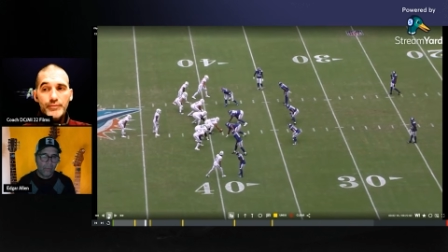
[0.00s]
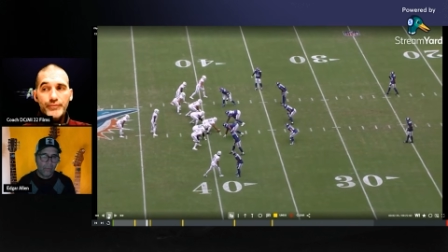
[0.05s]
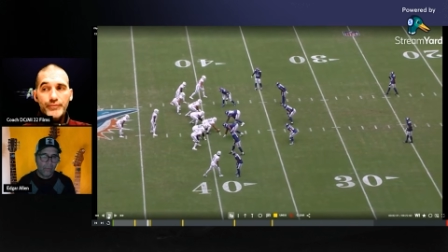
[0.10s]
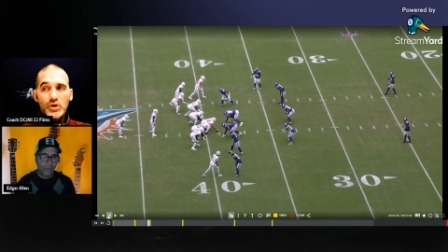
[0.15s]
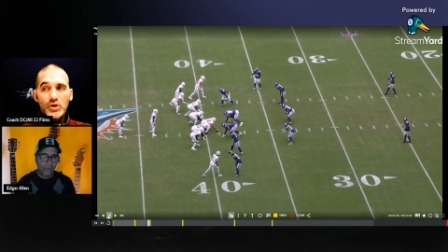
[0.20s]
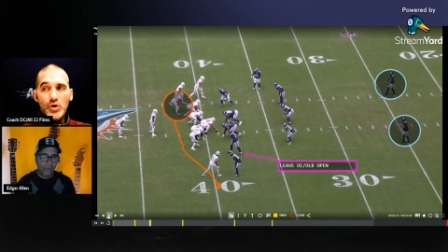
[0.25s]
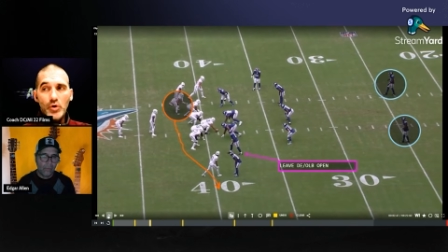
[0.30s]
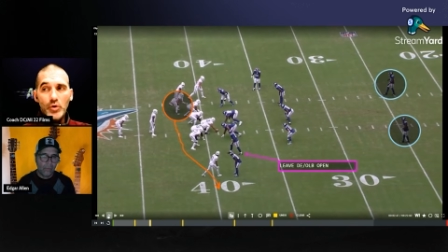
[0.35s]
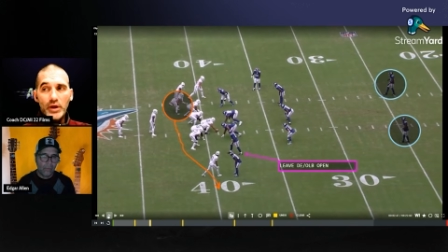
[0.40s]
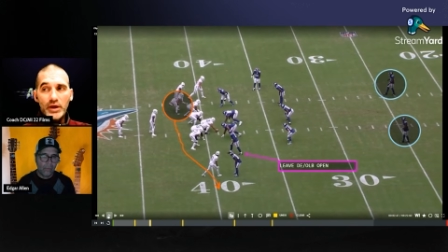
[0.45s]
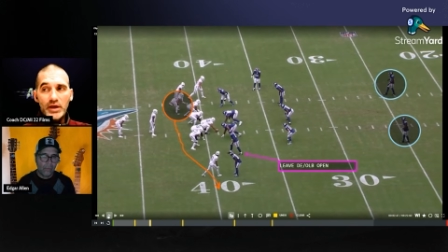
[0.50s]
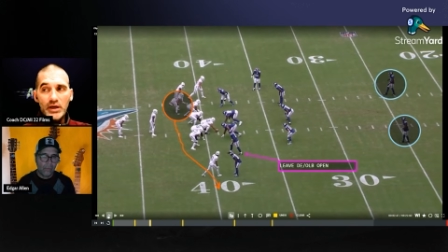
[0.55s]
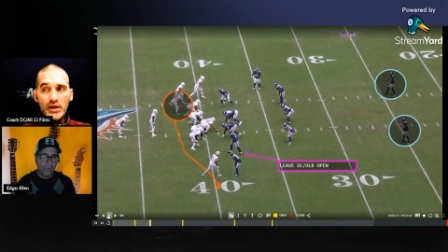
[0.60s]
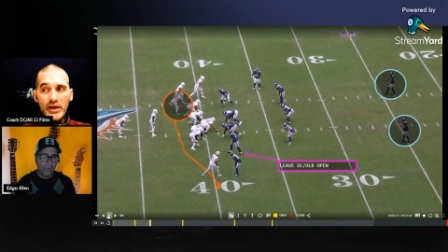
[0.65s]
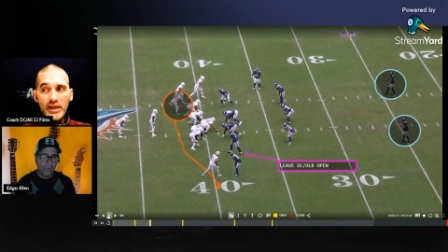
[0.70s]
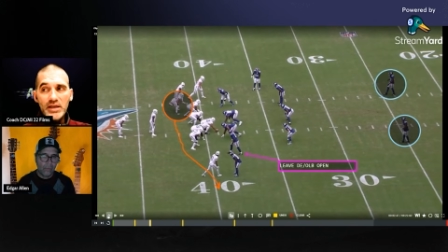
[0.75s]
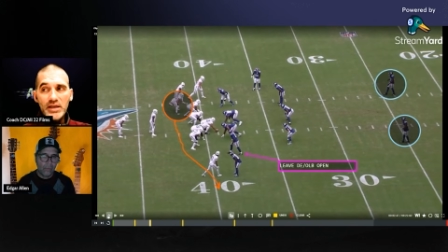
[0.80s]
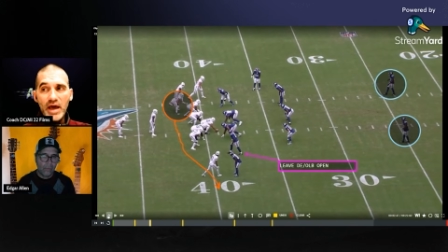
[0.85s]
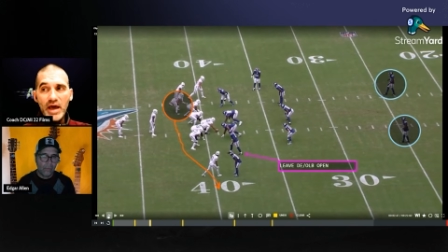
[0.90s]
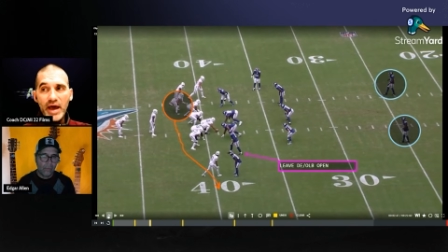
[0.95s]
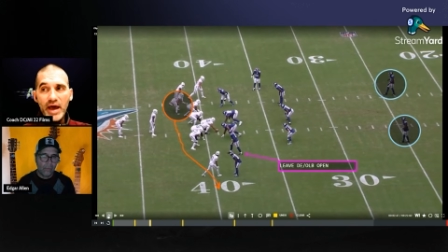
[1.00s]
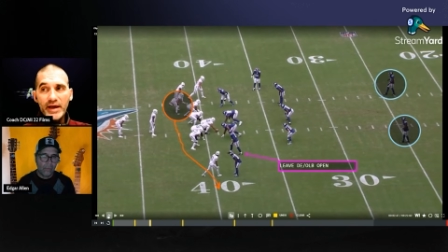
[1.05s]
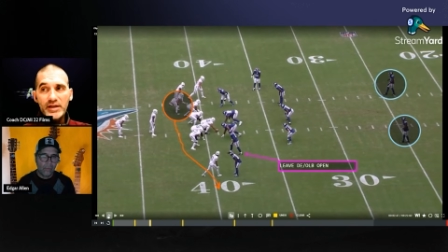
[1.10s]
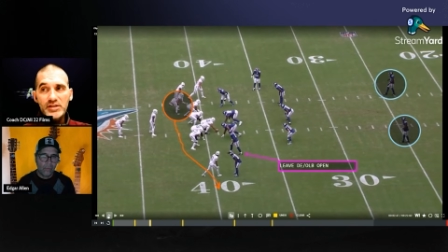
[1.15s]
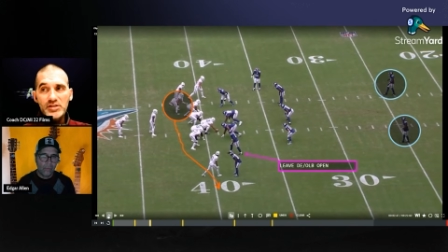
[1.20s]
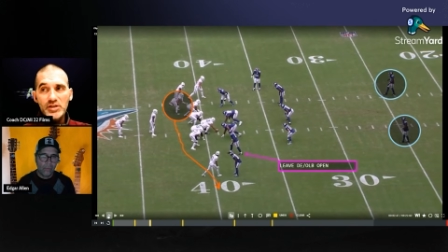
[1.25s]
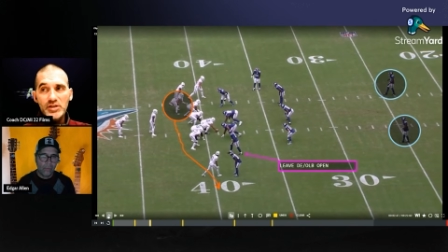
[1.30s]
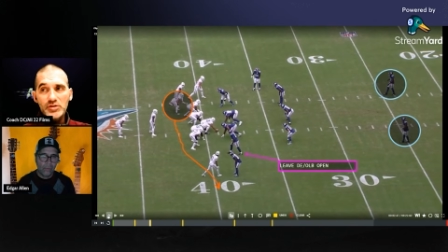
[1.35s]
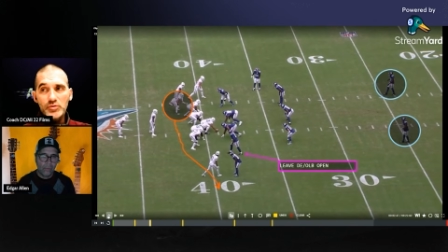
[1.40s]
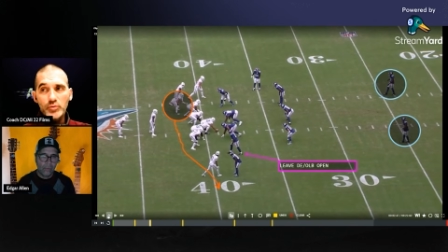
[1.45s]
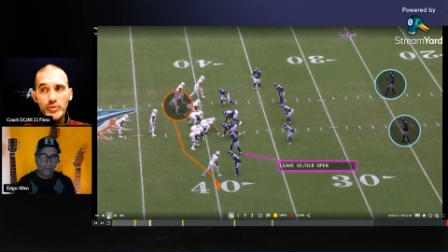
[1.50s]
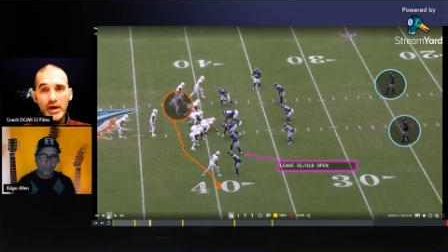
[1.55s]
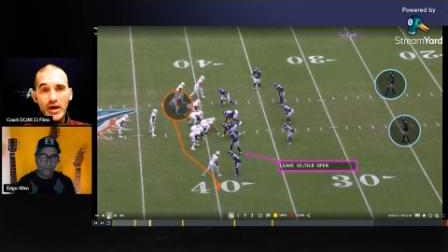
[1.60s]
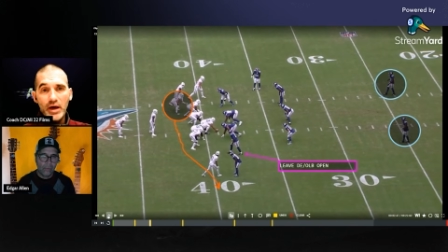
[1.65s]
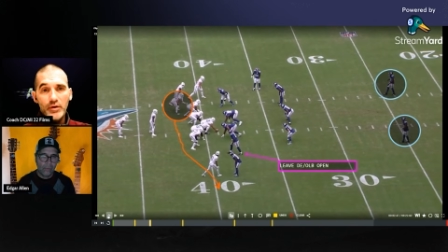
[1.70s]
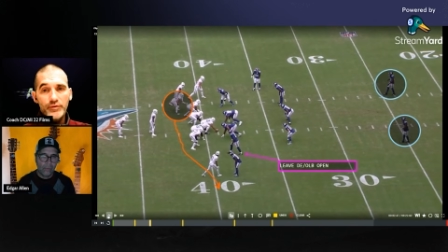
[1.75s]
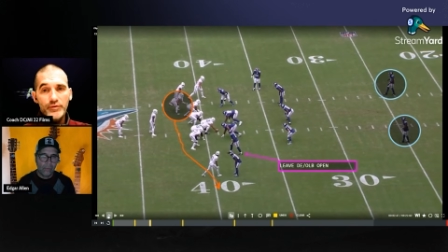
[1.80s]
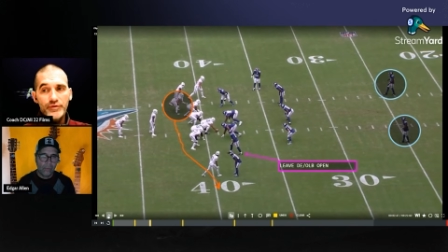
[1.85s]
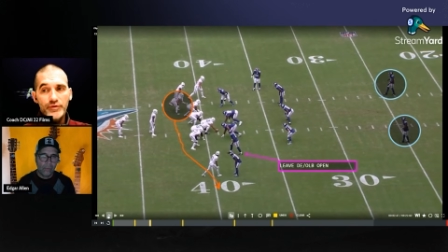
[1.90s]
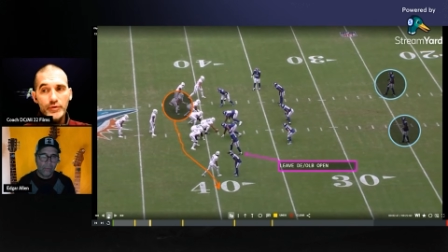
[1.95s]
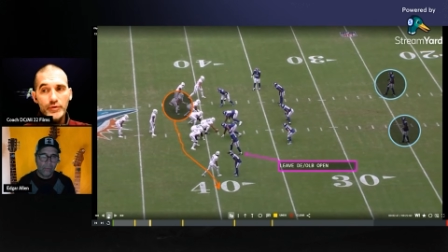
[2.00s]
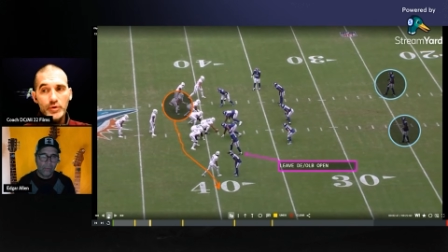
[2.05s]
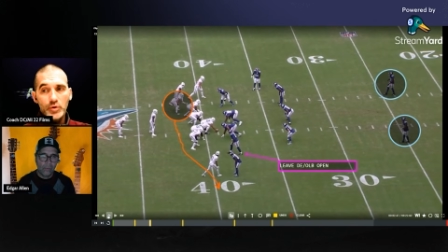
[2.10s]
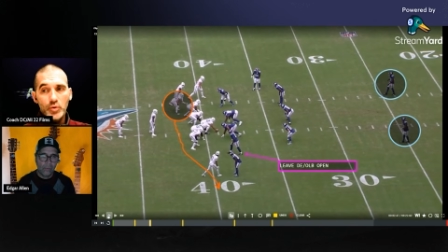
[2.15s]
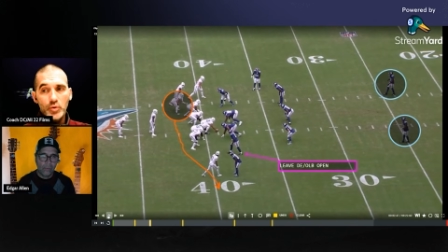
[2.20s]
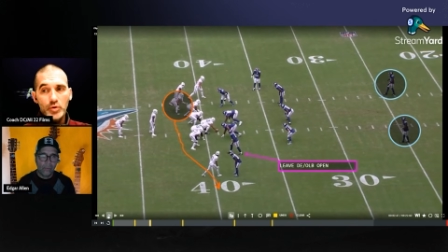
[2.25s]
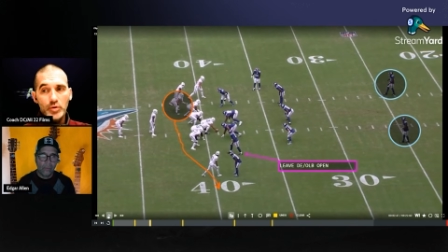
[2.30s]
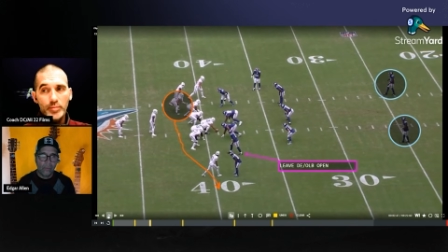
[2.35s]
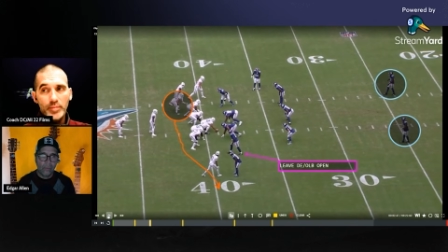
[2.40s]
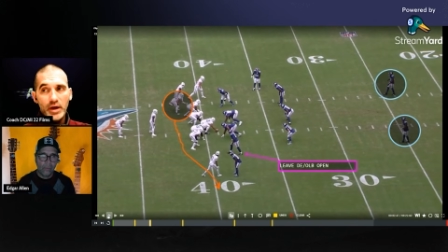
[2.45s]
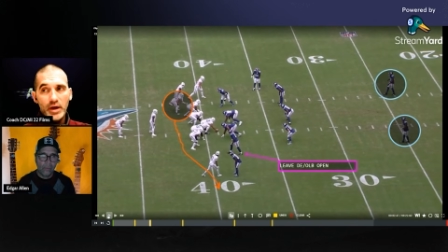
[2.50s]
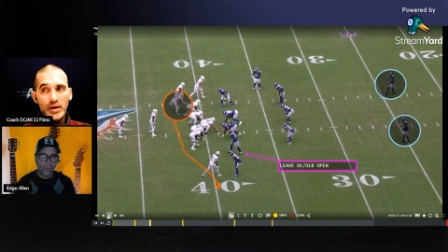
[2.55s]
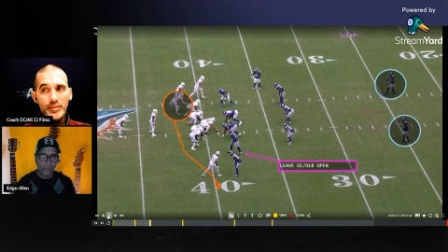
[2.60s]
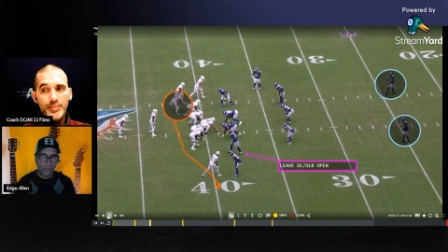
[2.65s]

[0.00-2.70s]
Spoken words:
like a late access route for the quarterback.